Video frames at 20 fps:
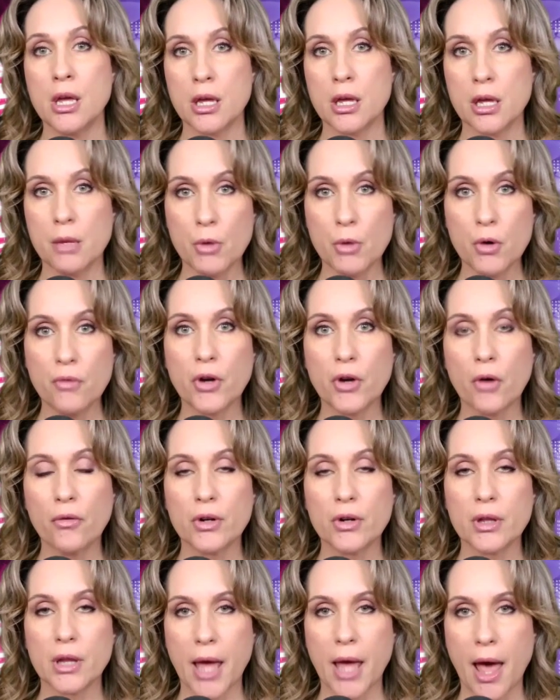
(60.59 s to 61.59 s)
He moved
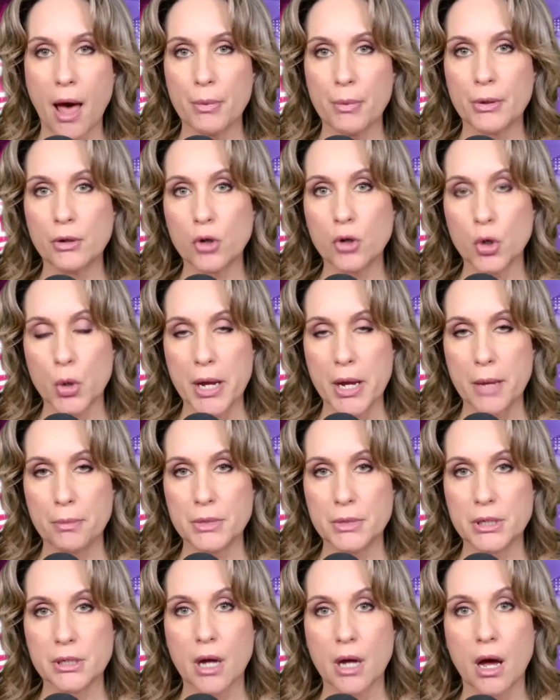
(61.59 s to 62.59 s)
over to the Capitol
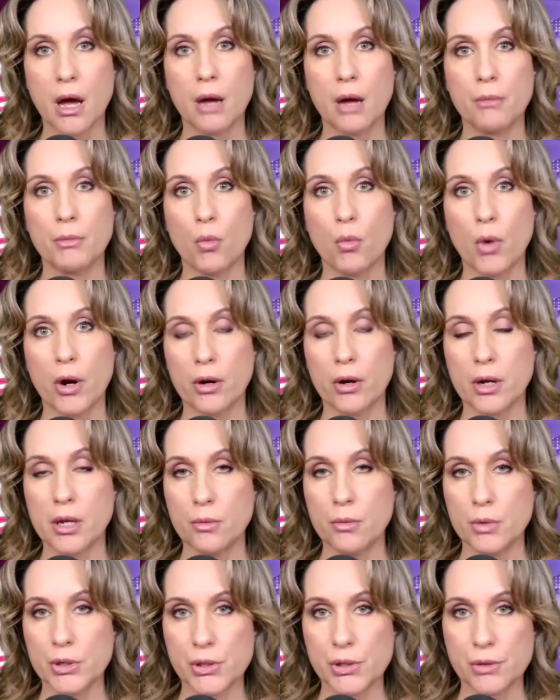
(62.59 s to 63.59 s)
crypt where
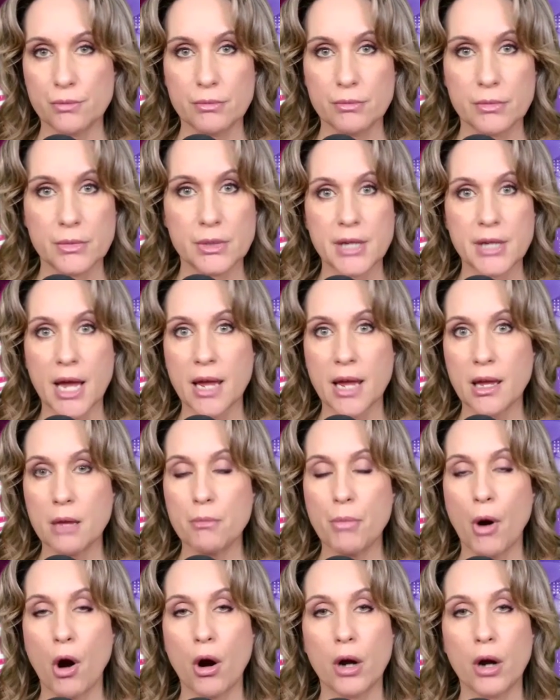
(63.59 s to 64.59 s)
he was
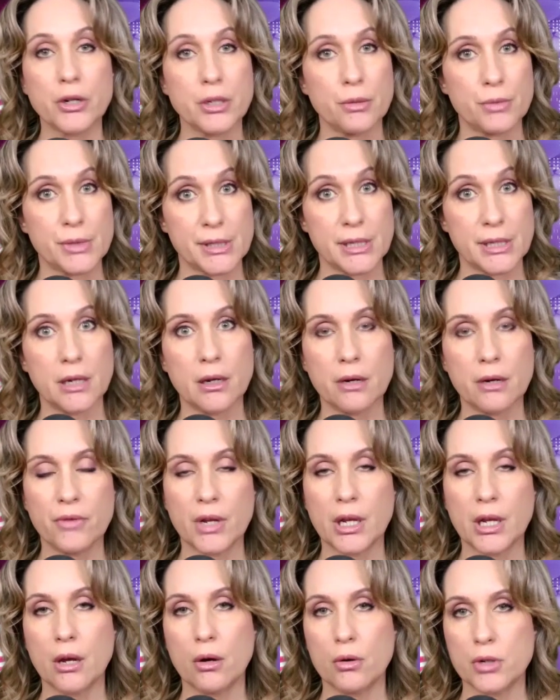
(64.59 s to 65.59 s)
taking part. He was seen on
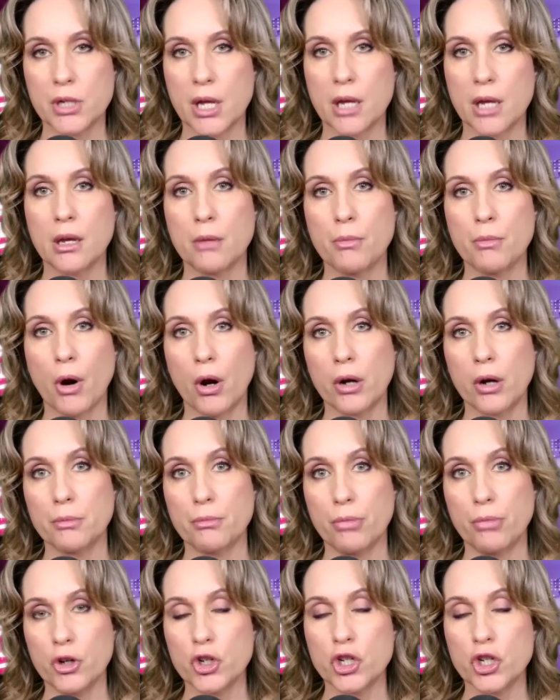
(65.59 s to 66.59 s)
video taking part
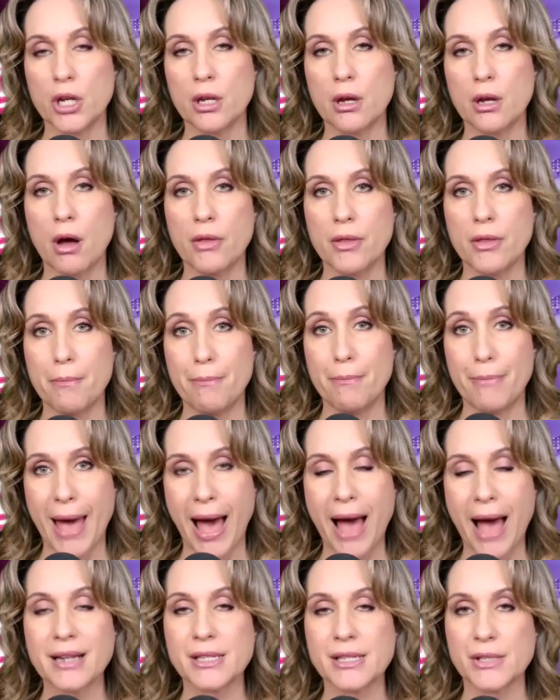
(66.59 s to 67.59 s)
and pushing on the
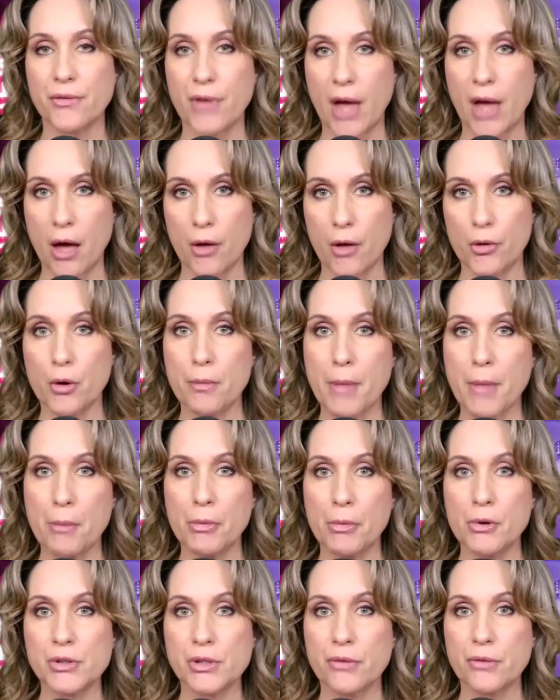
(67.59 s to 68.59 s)
backs of other
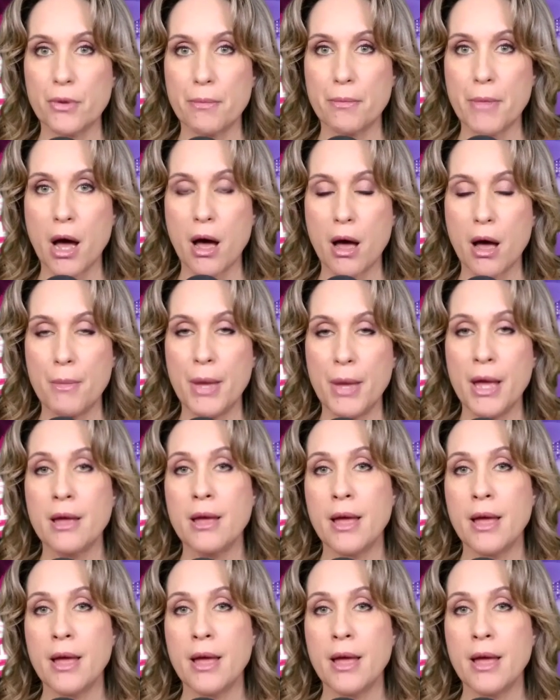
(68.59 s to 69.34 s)
members of the mob.